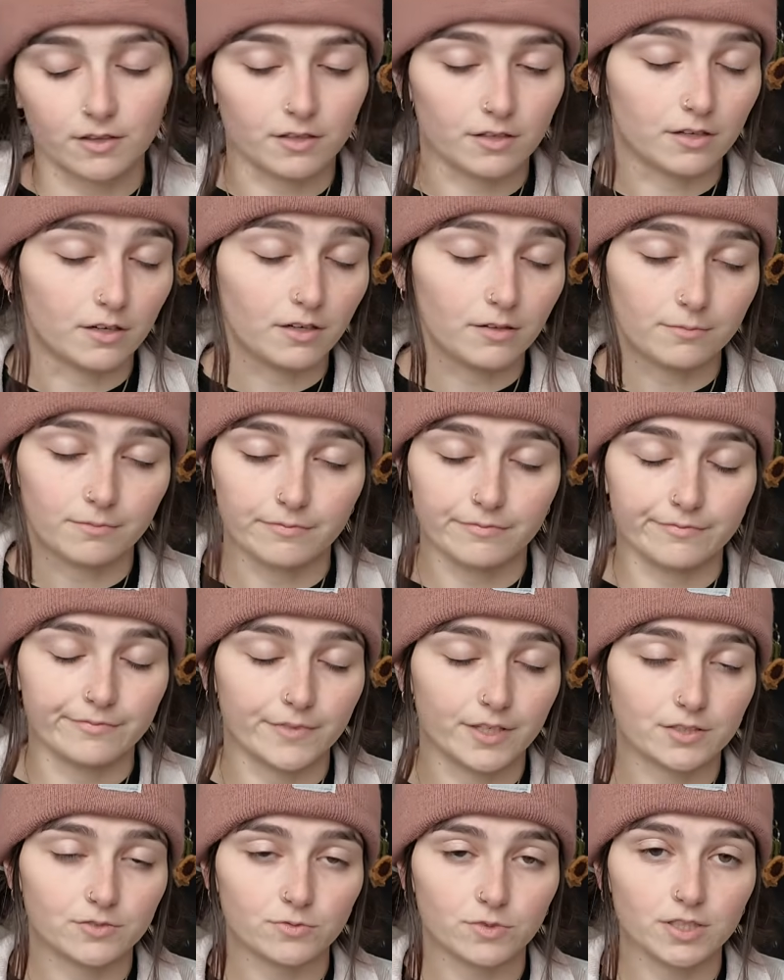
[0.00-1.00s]

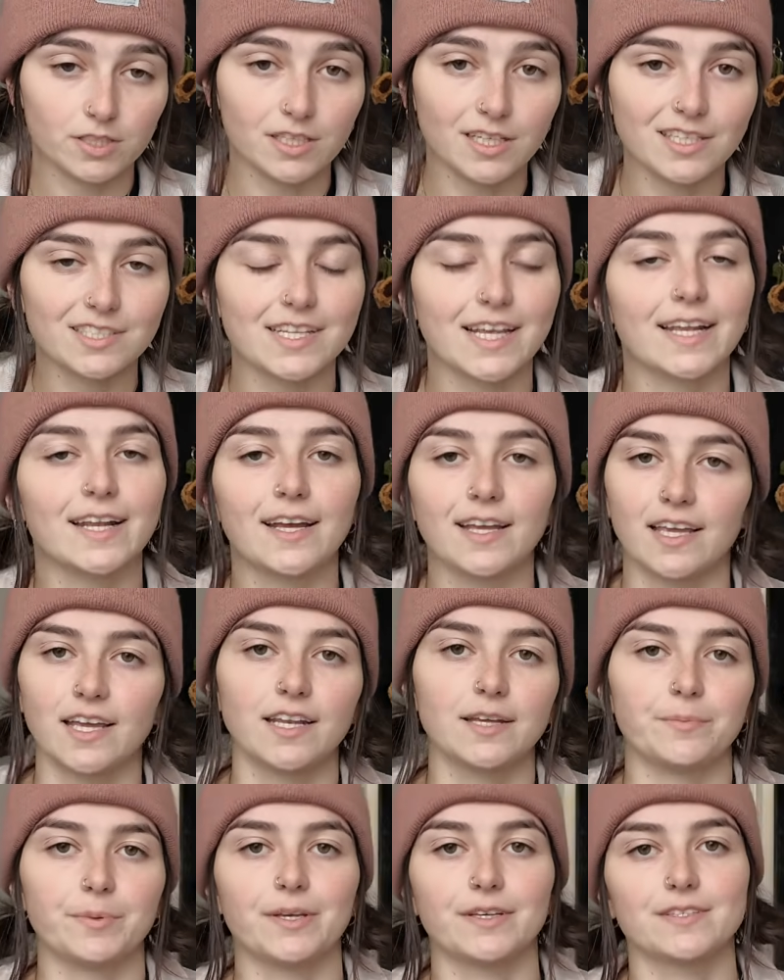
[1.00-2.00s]
yup, that's what it is. And I
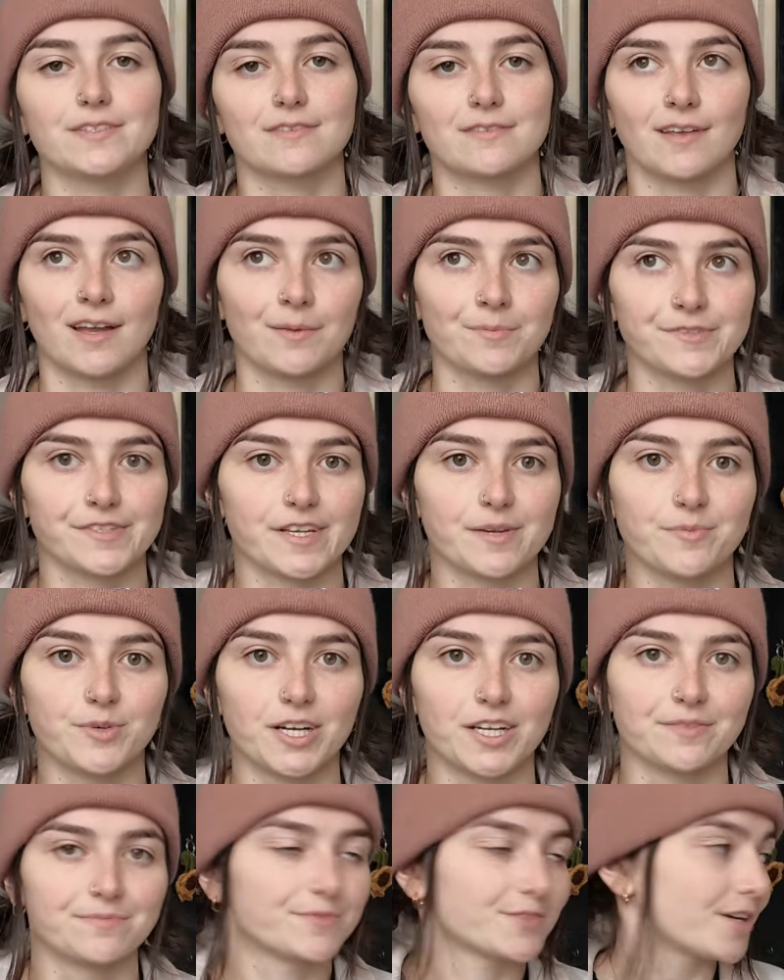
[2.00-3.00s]
get it because I'm the same
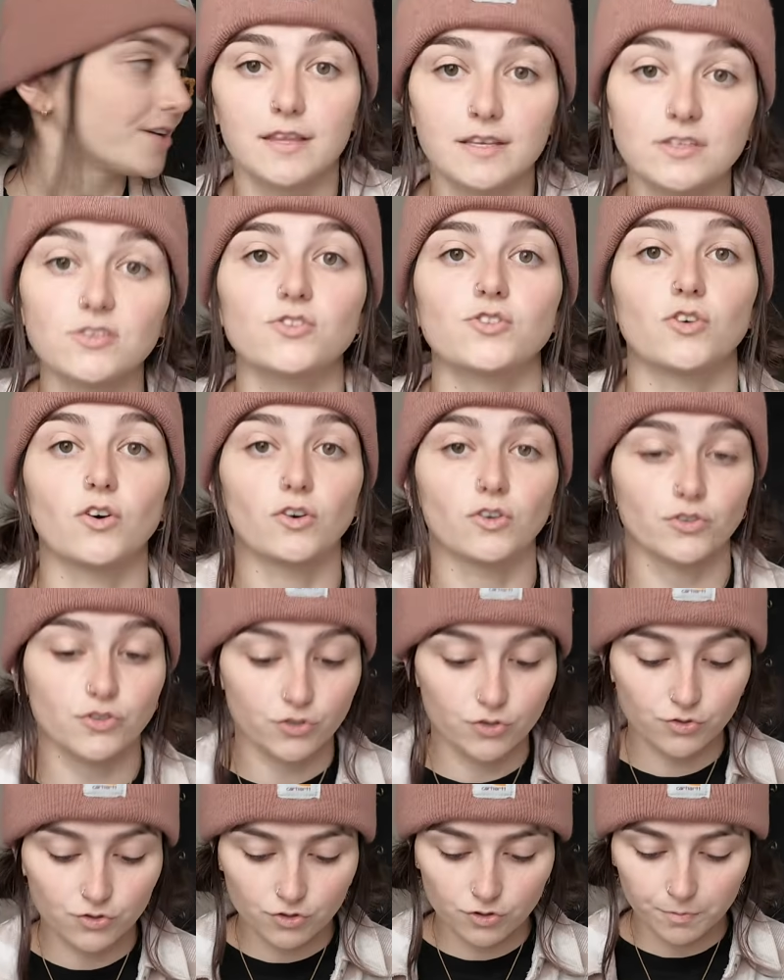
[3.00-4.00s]
way. This is
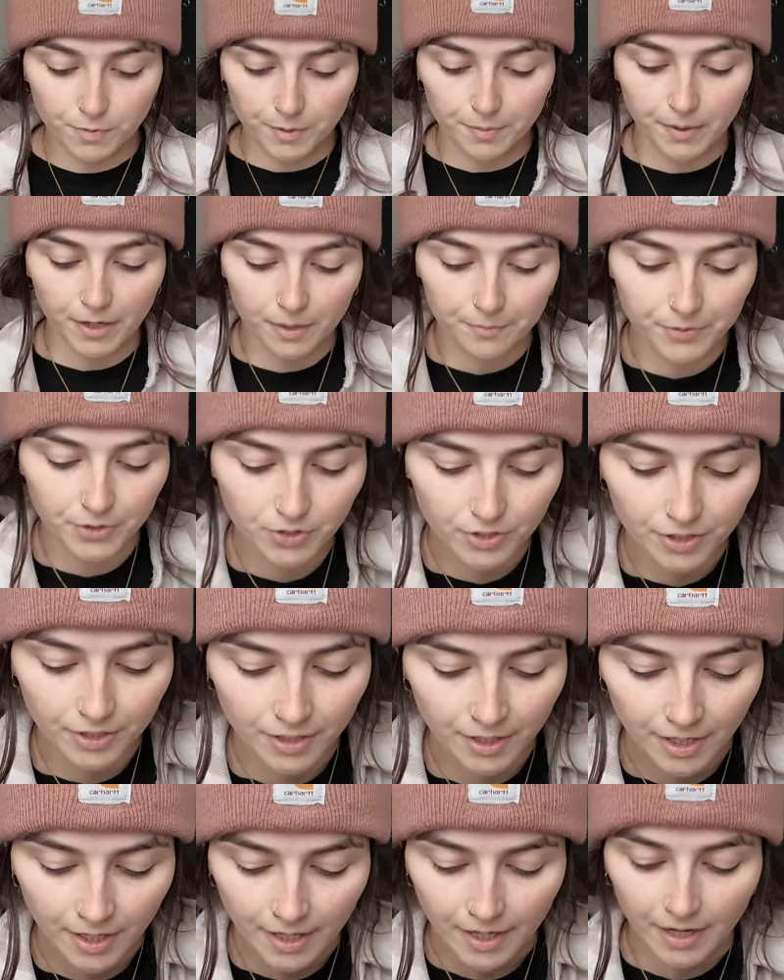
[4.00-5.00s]
also super
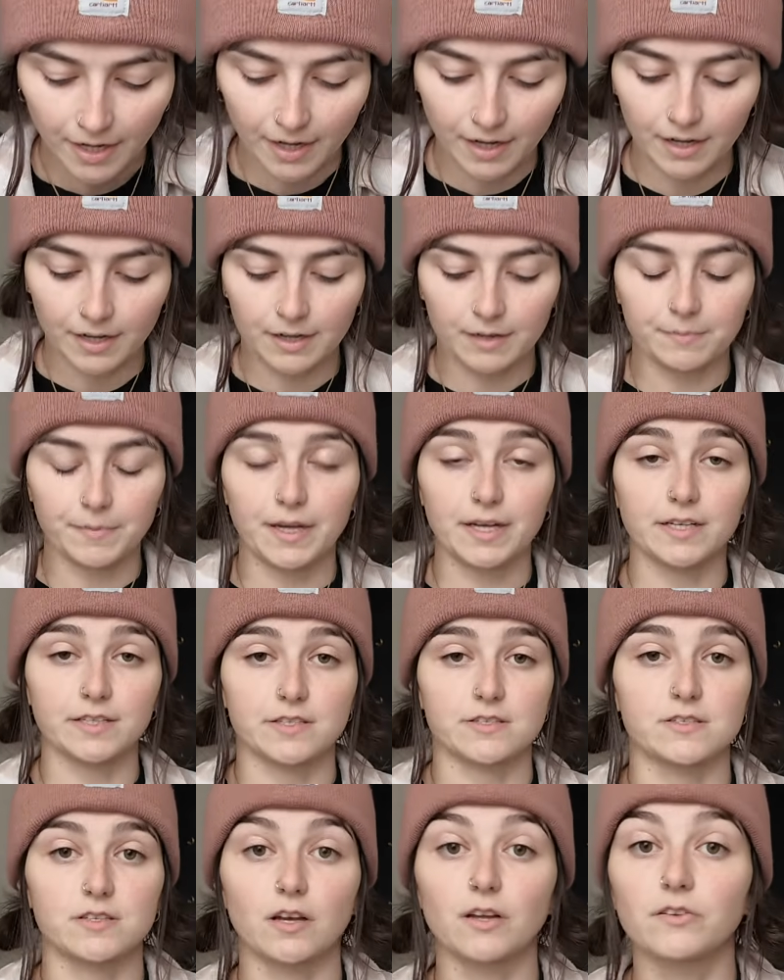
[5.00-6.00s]
popular, and
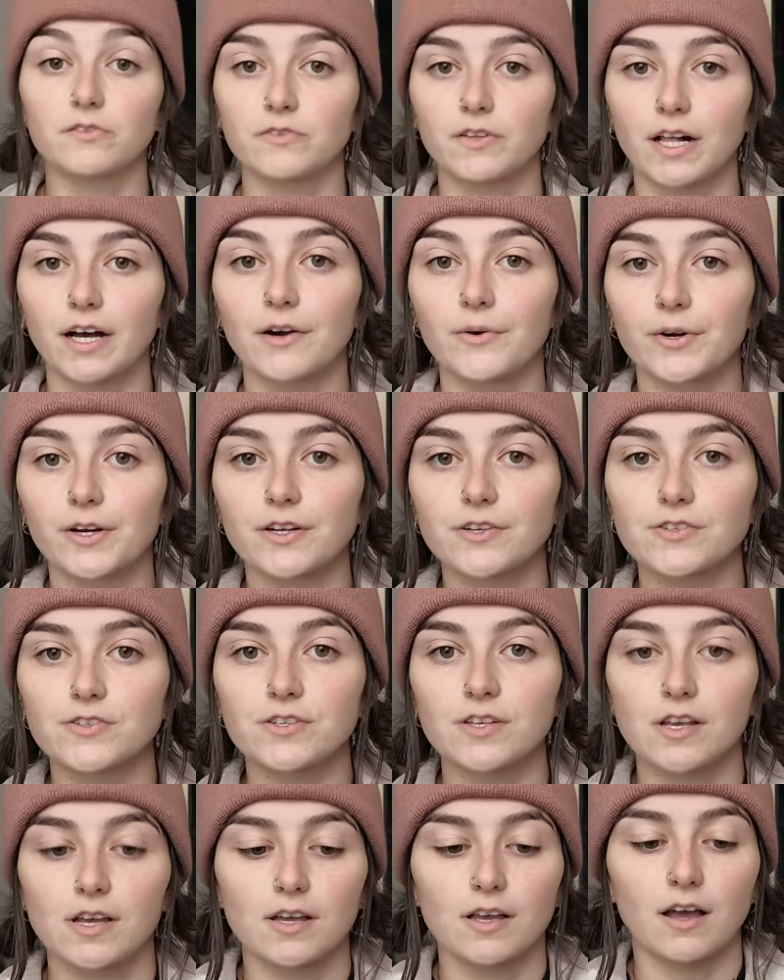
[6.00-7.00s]
it's
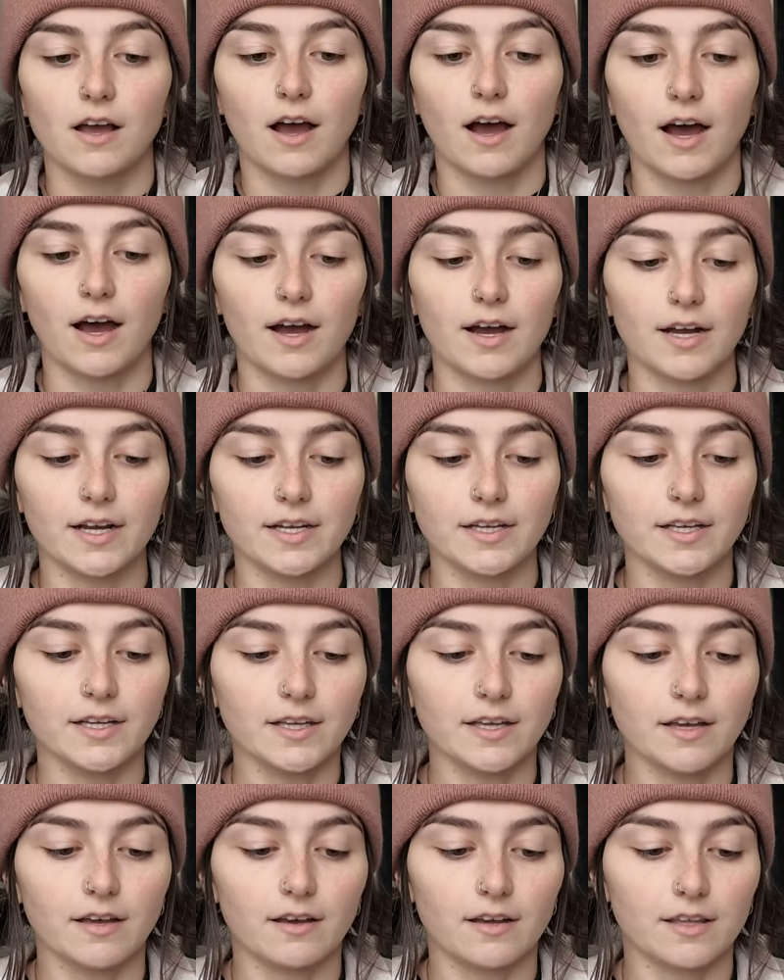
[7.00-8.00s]
sunflowers.
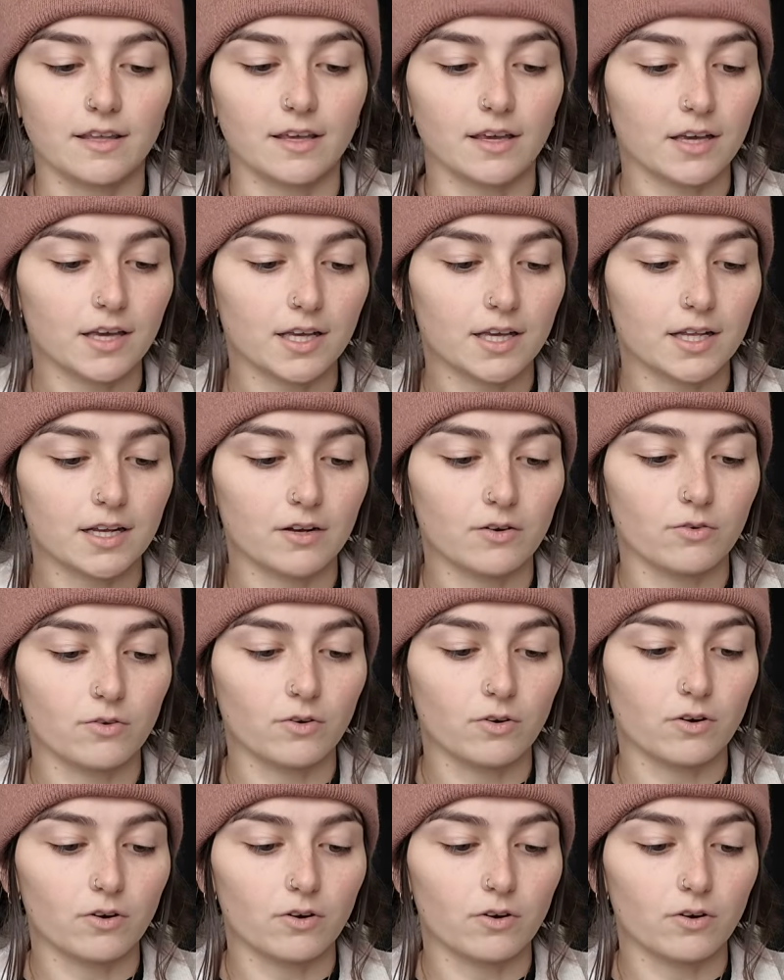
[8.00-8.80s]
I get